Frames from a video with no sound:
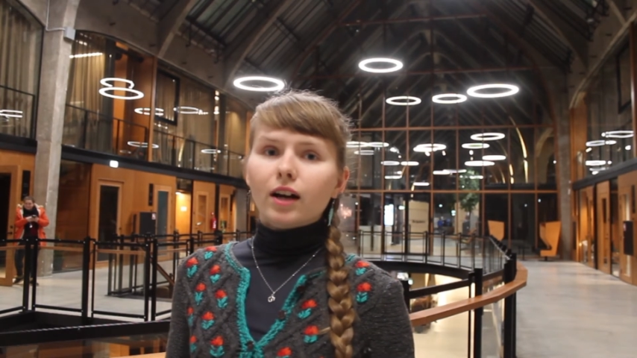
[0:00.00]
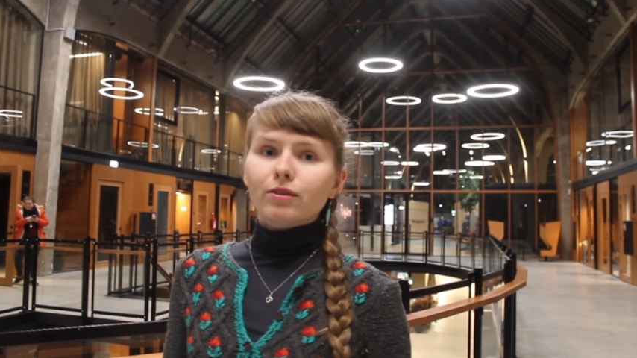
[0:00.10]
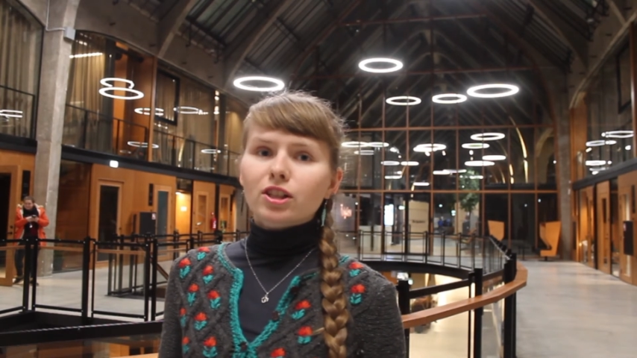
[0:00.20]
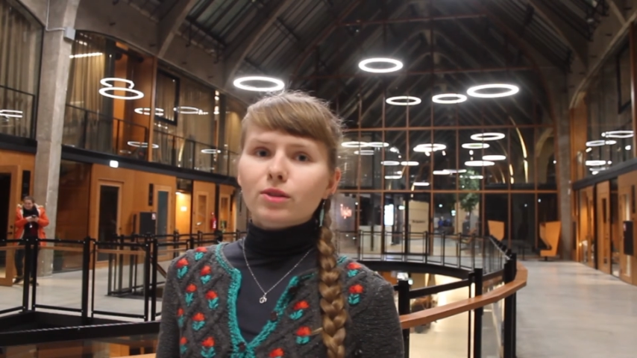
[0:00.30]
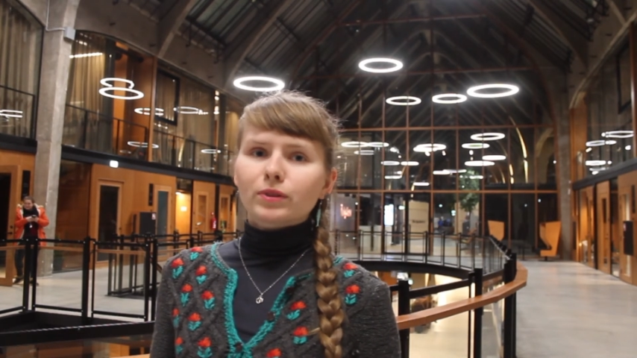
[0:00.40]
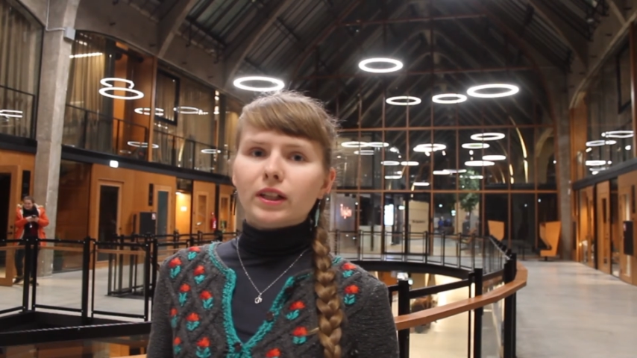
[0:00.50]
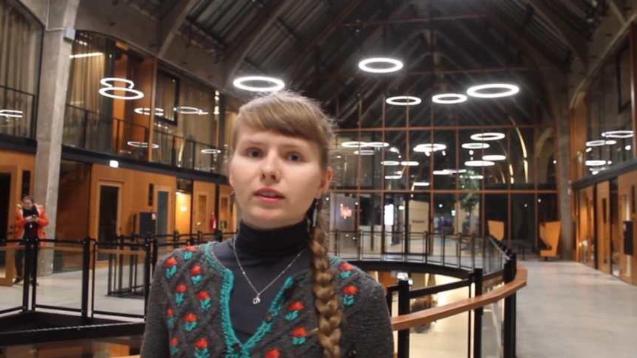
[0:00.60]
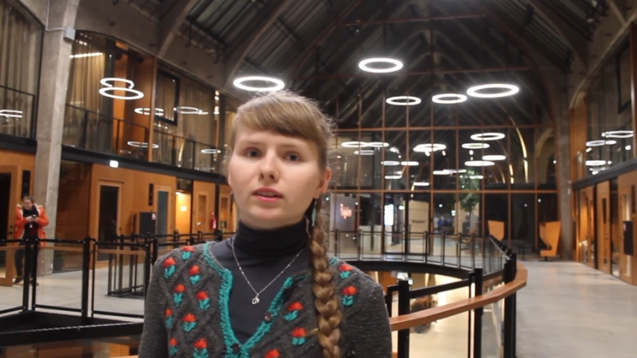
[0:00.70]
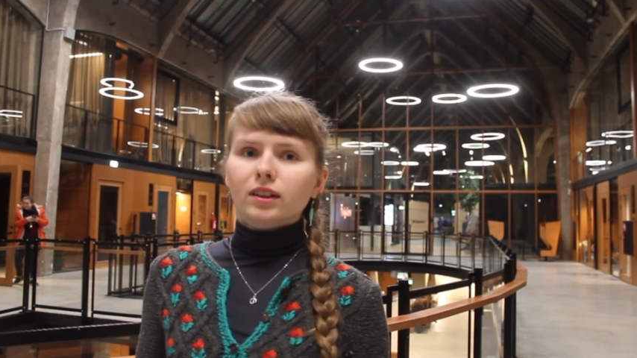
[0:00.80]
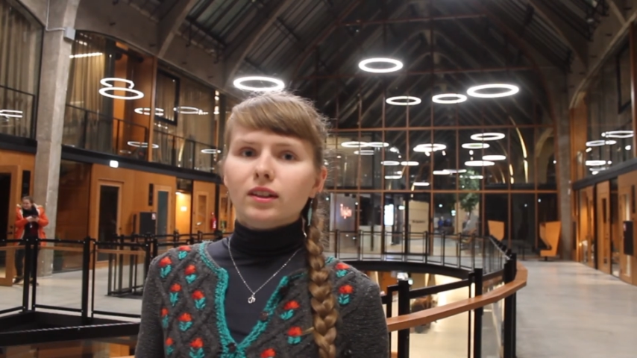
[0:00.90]
I will
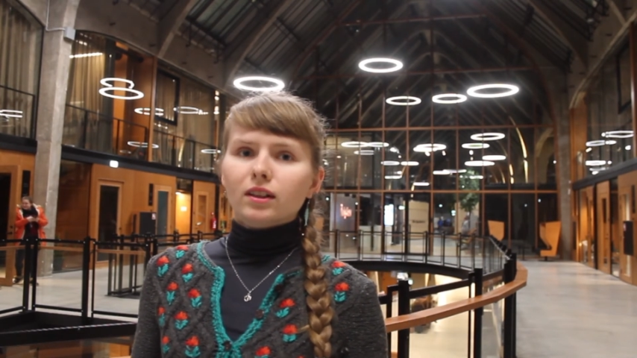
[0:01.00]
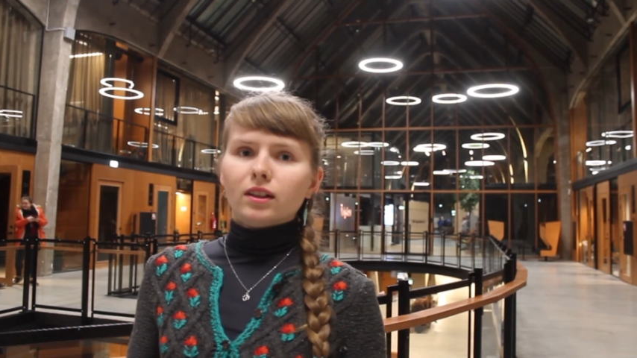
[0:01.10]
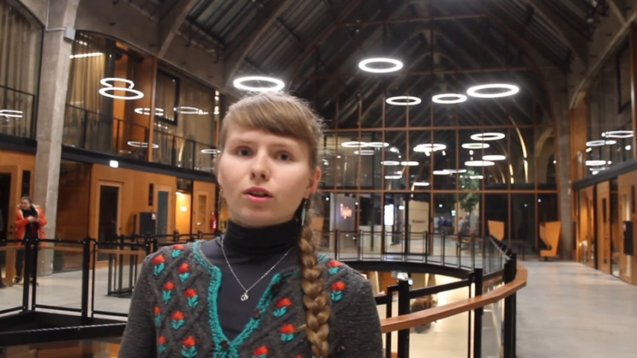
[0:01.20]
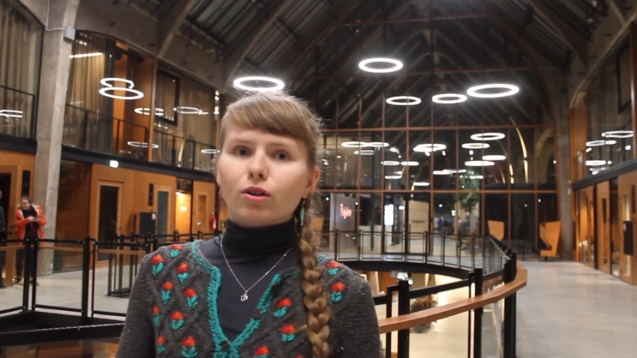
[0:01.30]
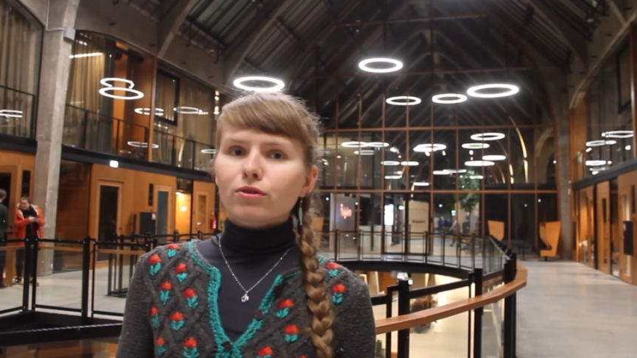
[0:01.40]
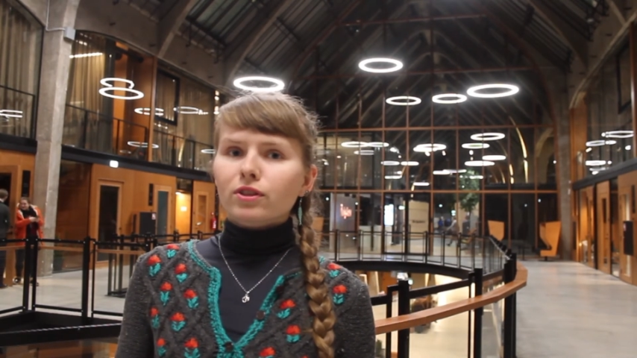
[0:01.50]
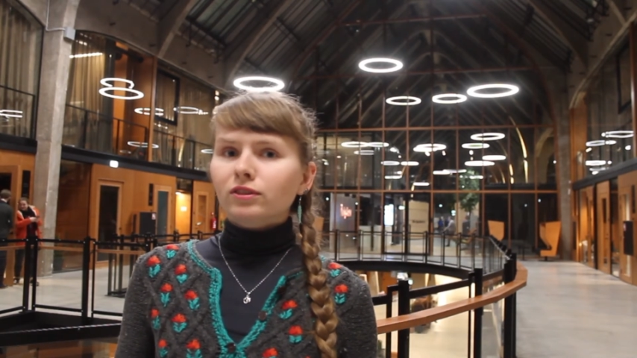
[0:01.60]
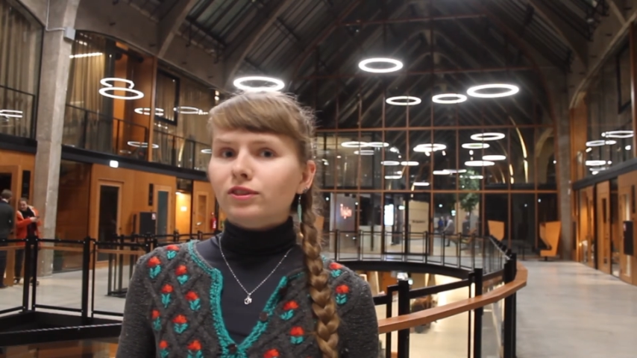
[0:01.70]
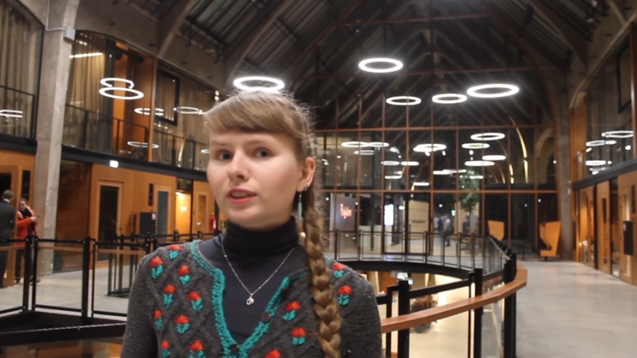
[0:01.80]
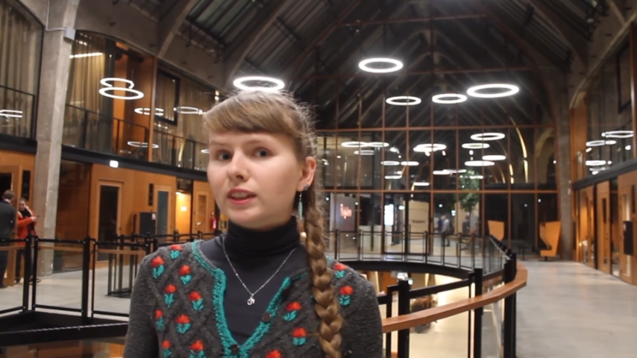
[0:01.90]
explain causal
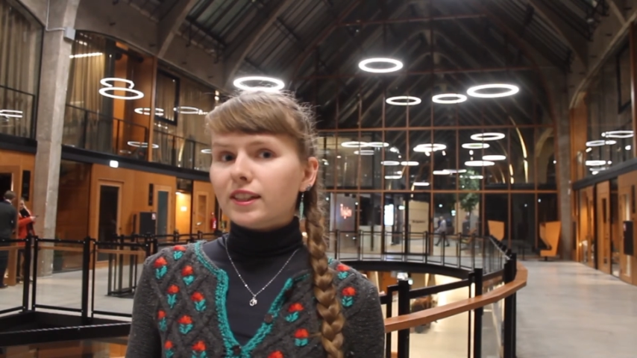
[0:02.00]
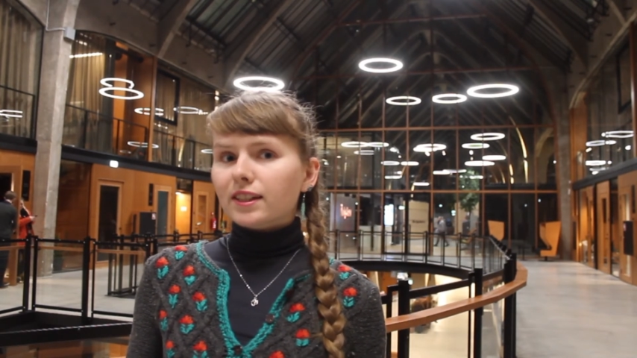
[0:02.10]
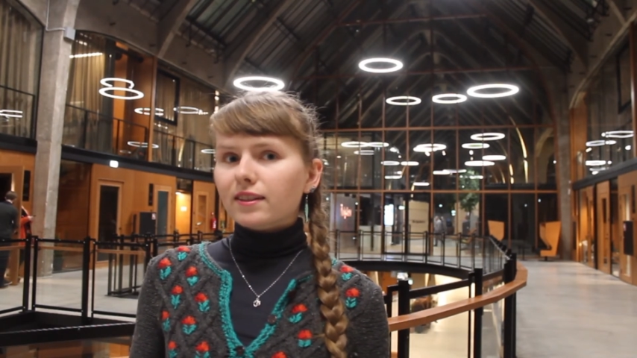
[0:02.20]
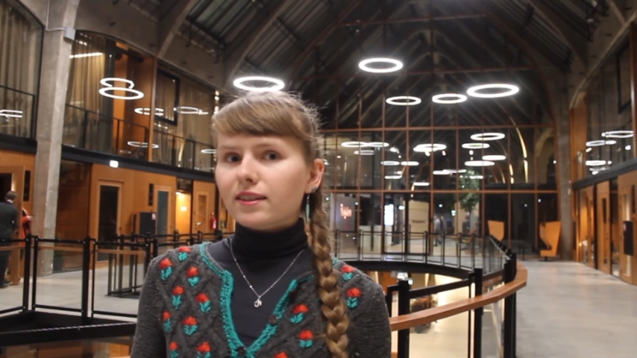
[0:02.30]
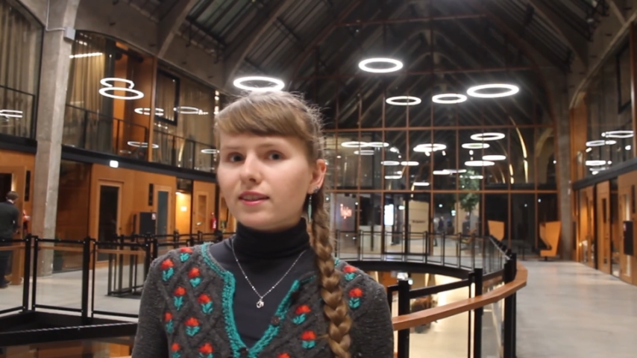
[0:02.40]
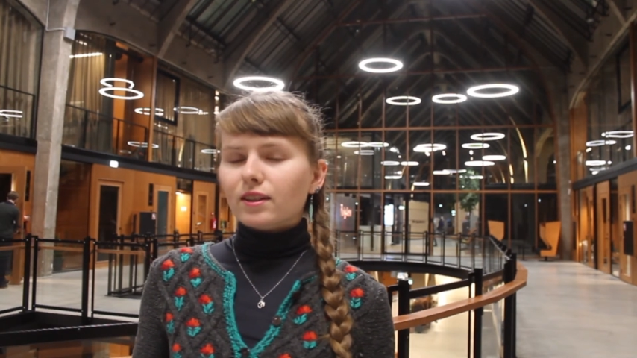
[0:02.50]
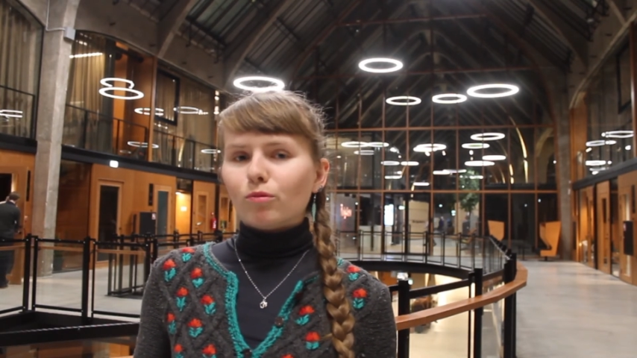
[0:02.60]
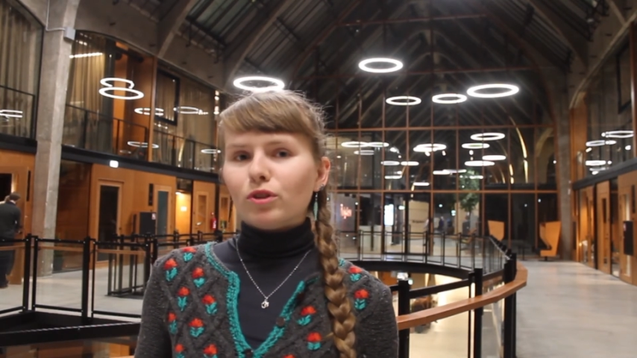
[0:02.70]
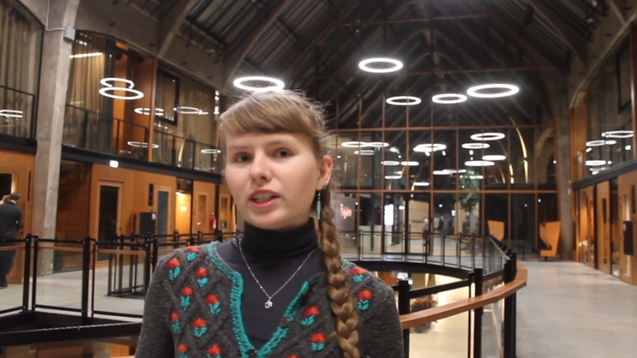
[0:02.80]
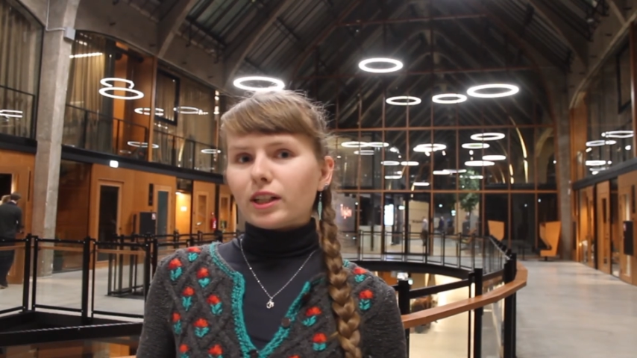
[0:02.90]
inference tests,
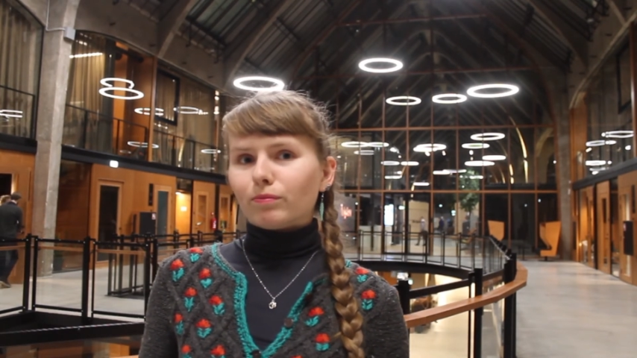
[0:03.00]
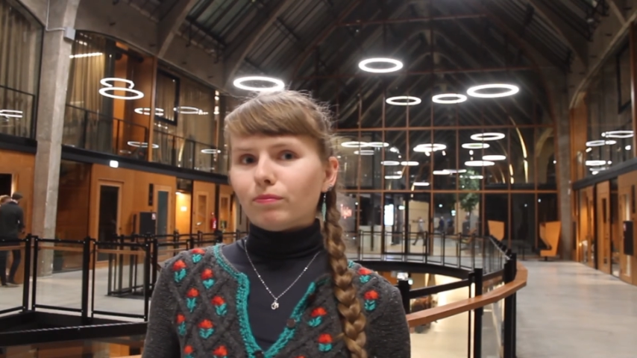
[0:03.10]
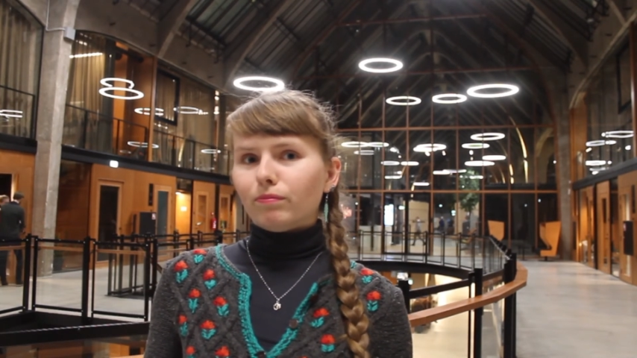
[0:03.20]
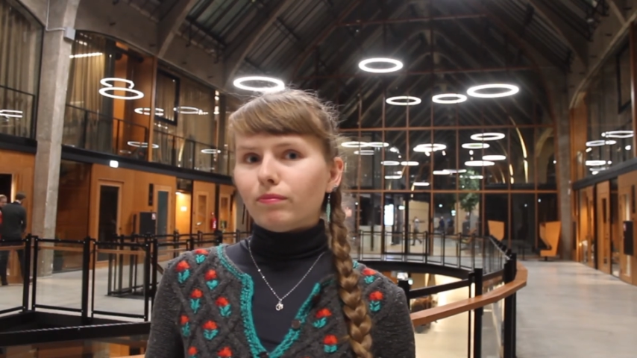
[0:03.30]
multi-arm